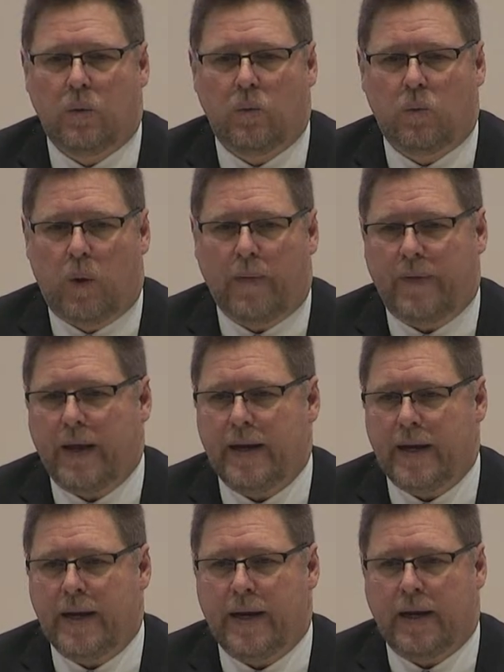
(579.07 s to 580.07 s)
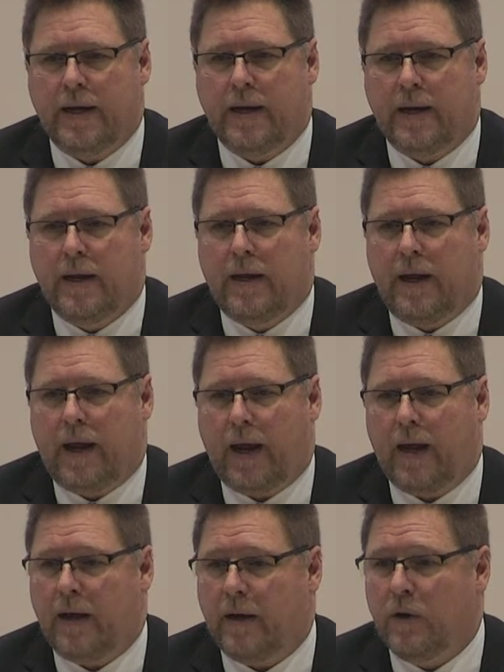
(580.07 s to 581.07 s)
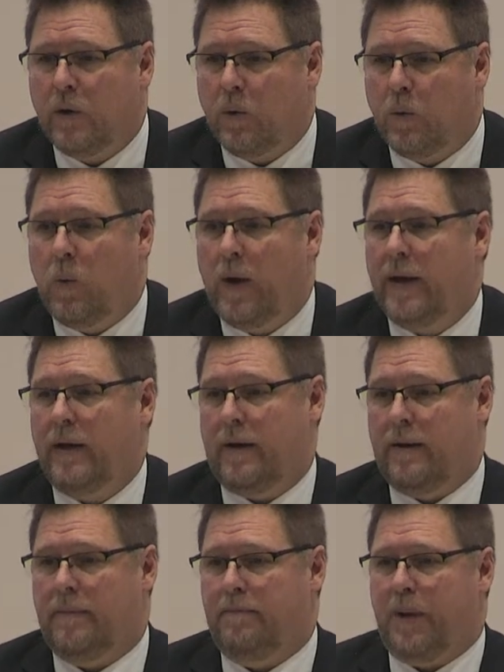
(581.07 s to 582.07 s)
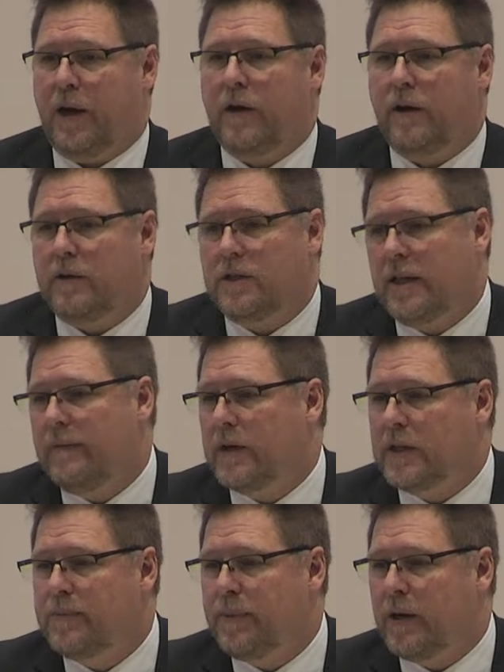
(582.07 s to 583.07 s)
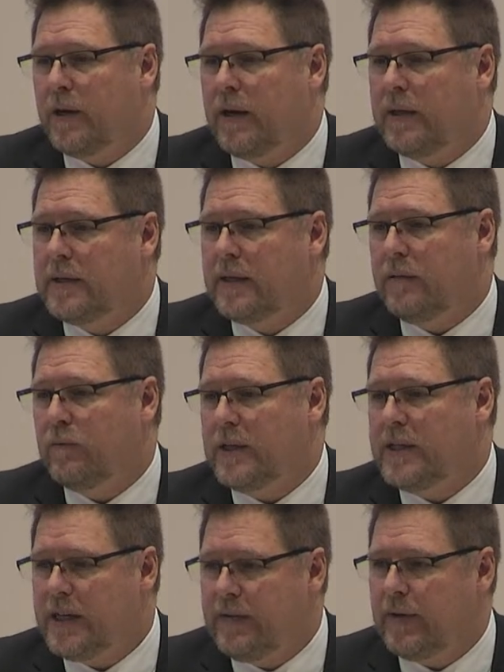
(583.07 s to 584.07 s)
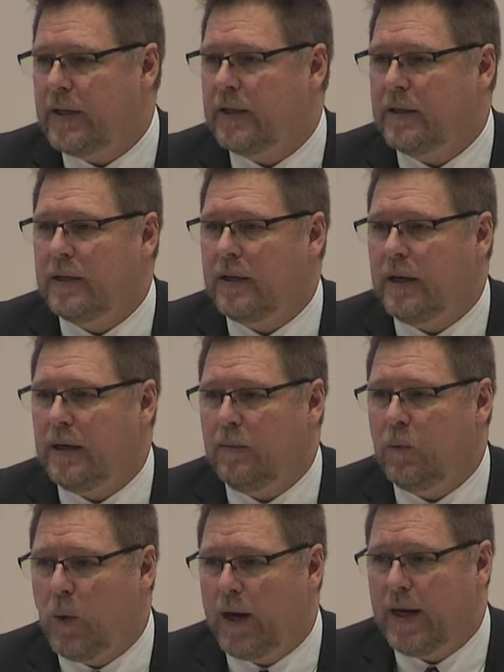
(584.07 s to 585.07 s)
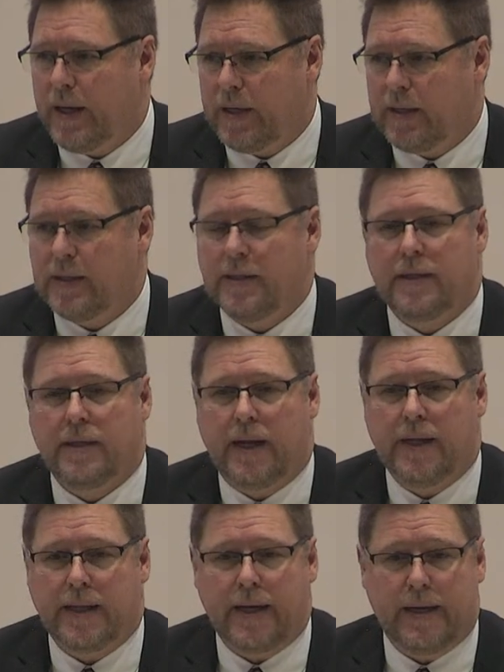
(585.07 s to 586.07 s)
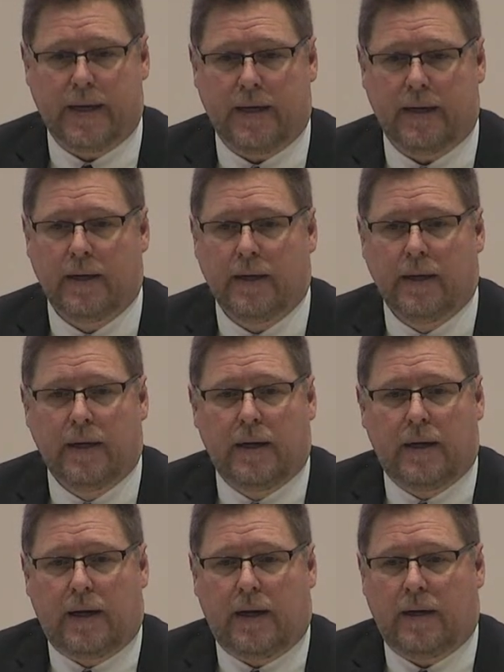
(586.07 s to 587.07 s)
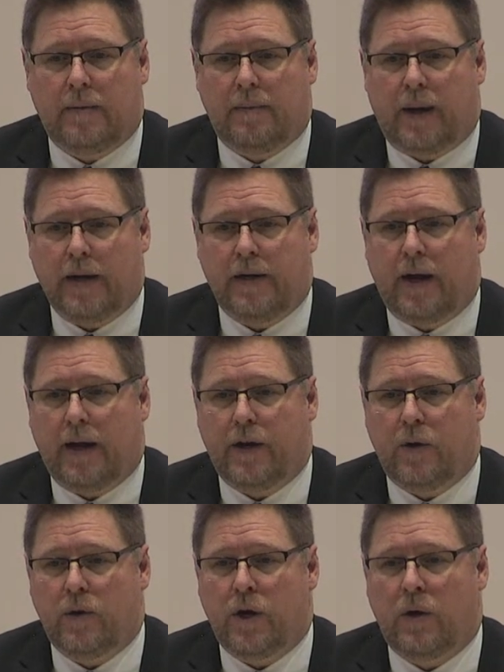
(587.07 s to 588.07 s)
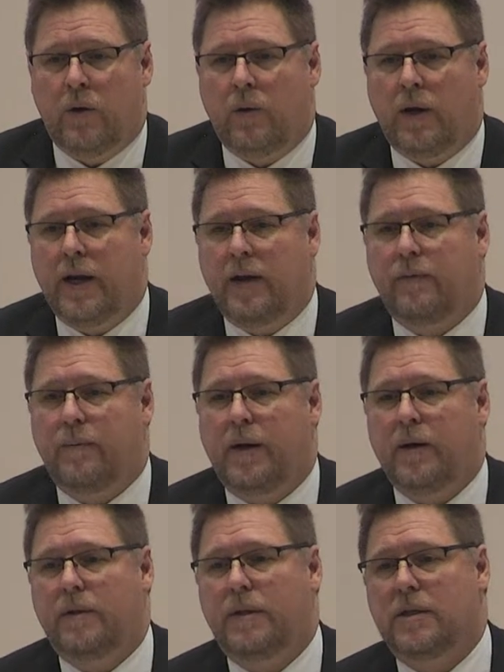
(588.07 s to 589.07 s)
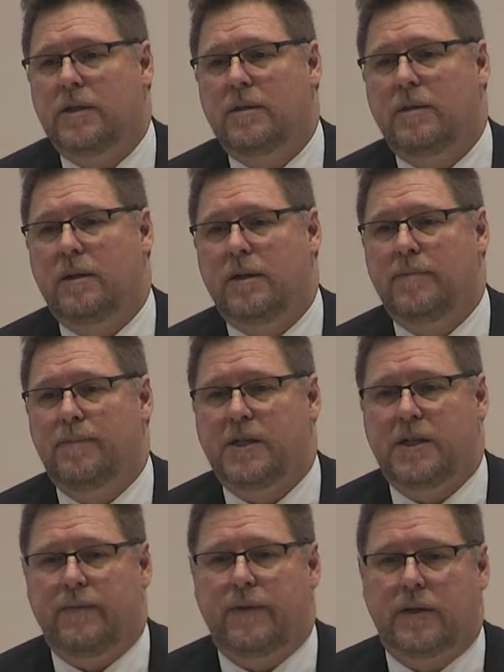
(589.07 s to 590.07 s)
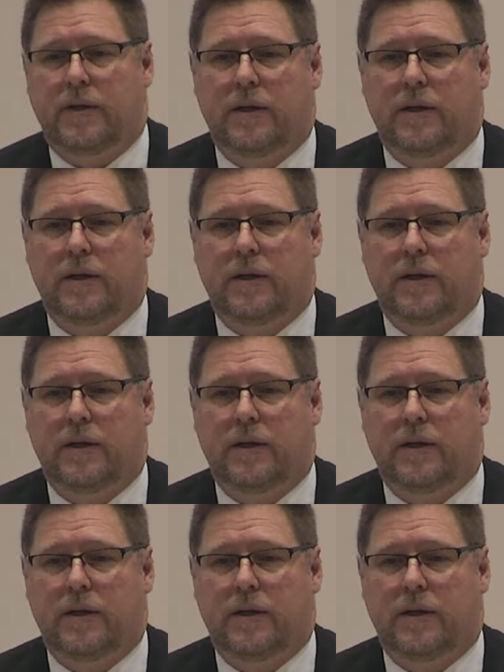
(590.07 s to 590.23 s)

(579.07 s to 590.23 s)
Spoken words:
what they need and what barriers they've experienced in receiving what it is that they need. I don't know enough about the specific